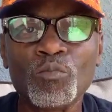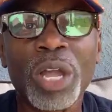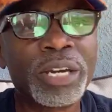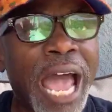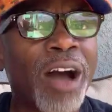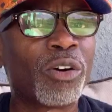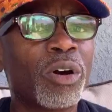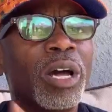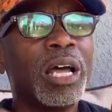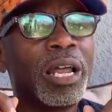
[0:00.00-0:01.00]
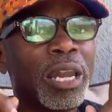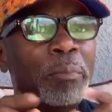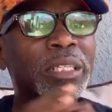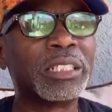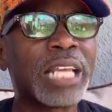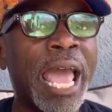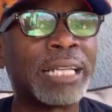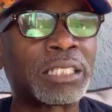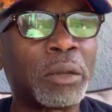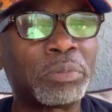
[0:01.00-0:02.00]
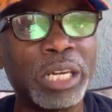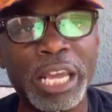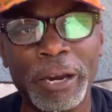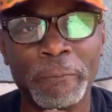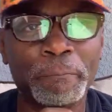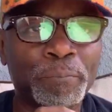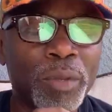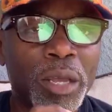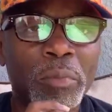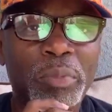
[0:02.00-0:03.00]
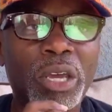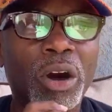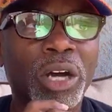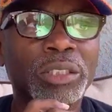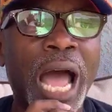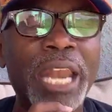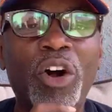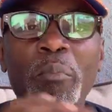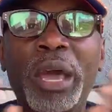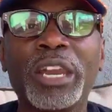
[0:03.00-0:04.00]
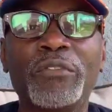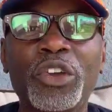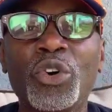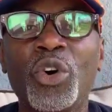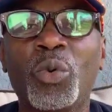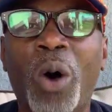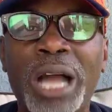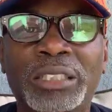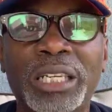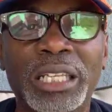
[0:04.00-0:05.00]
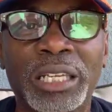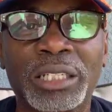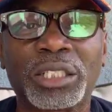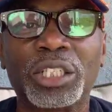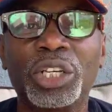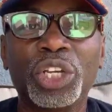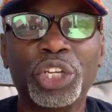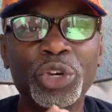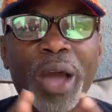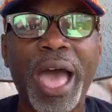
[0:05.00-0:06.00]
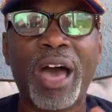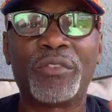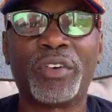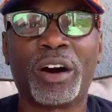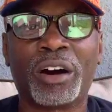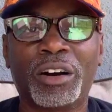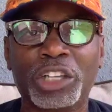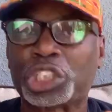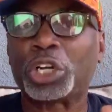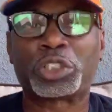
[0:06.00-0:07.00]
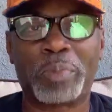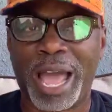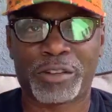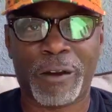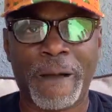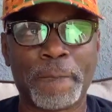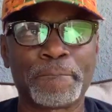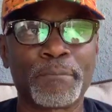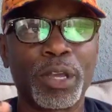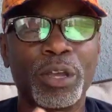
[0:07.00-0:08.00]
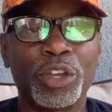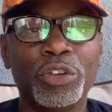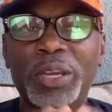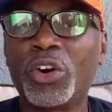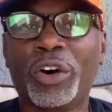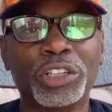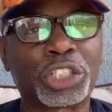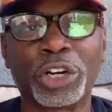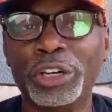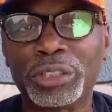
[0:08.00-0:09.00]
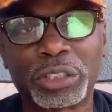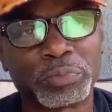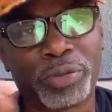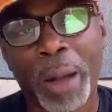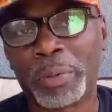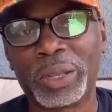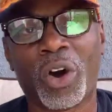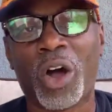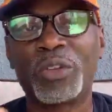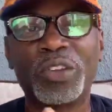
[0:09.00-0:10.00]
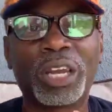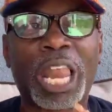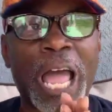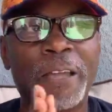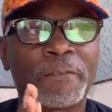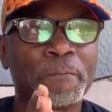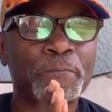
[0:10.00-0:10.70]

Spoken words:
Now, let me just add something here, because I know many of you who are watching this, you have a church background. You've been going to church probably all of your life.